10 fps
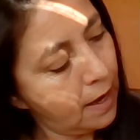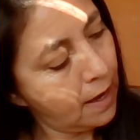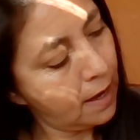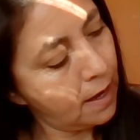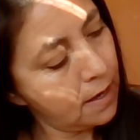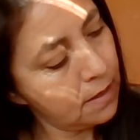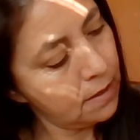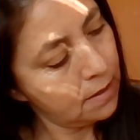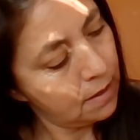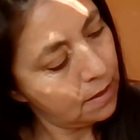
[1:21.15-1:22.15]
and
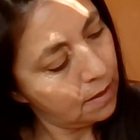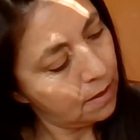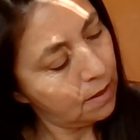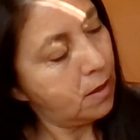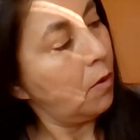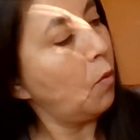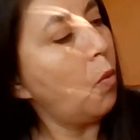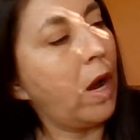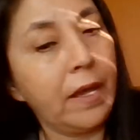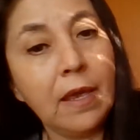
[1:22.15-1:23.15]

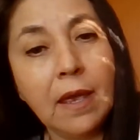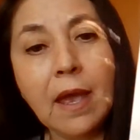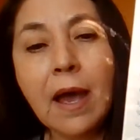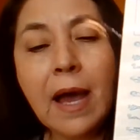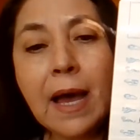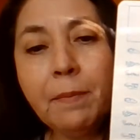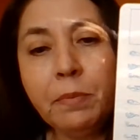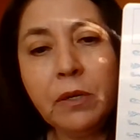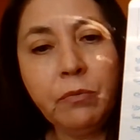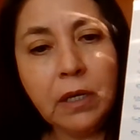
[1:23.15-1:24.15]
Y.
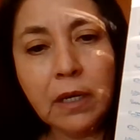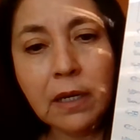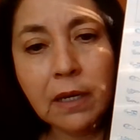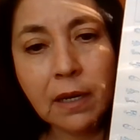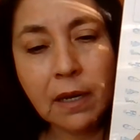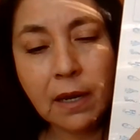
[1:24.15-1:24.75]
Happy, read it.